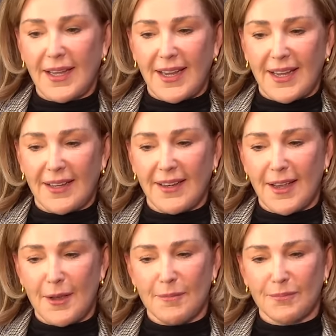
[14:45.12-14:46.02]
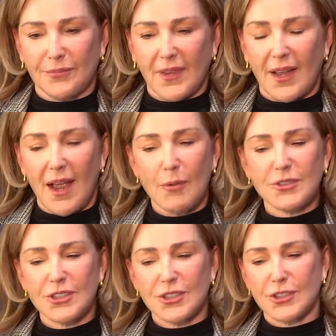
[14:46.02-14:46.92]
and um, I
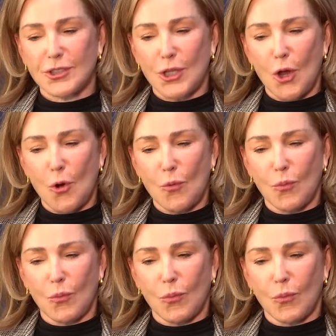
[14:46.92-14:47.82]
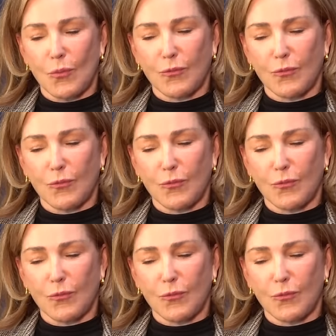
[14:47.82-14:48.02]
was just so.